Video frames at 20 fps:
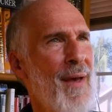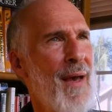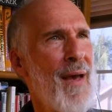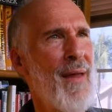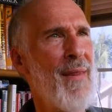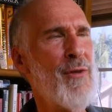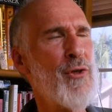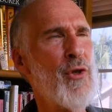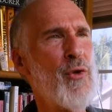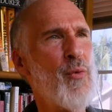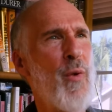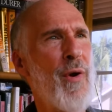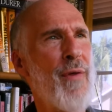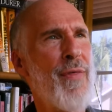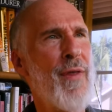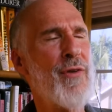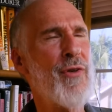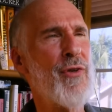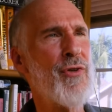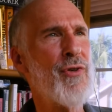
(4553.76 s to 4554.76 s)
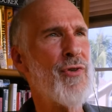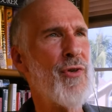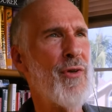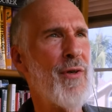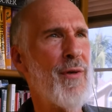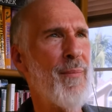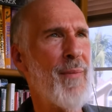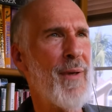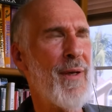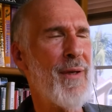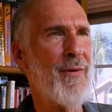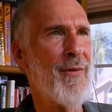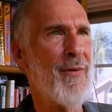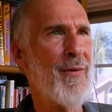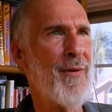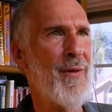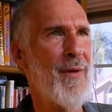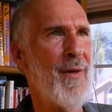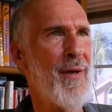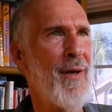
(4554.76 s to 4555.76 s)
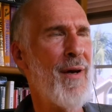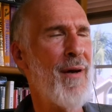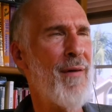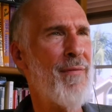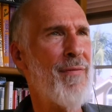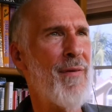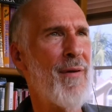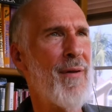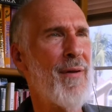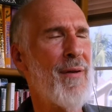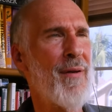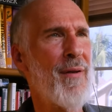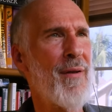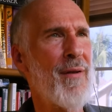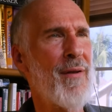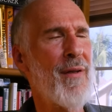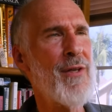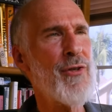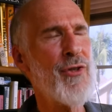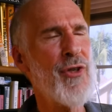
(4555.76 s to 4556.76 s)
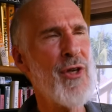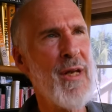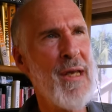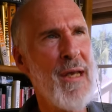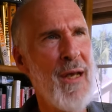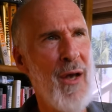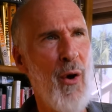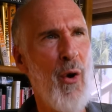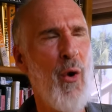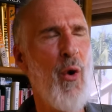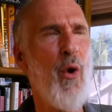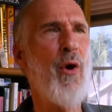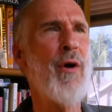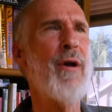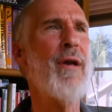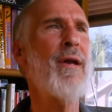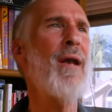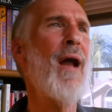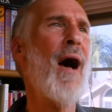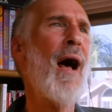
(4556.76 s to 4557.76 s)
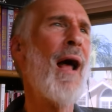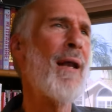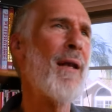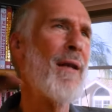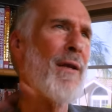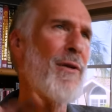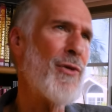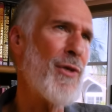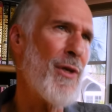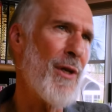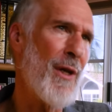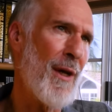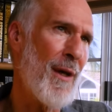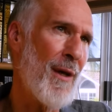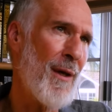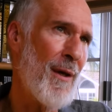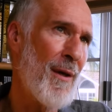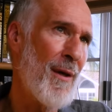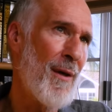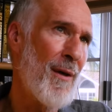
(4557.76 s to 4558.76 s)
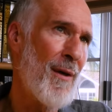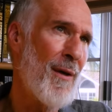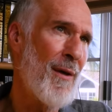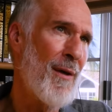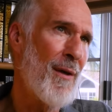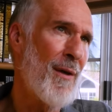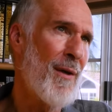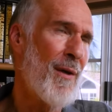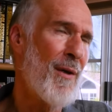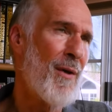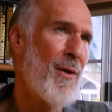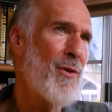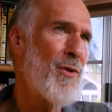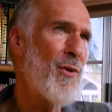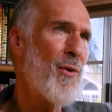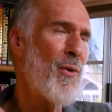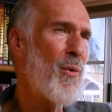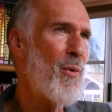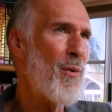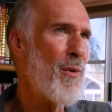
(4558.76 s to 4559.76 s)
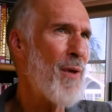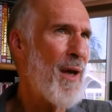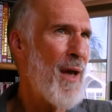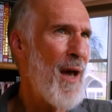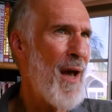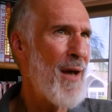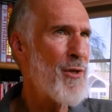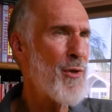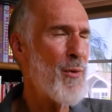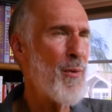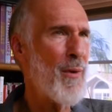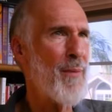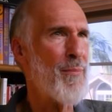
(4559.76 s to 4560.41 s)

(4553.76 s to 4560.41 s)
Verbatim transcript: And this is where the discernment of listening or not listening to the casual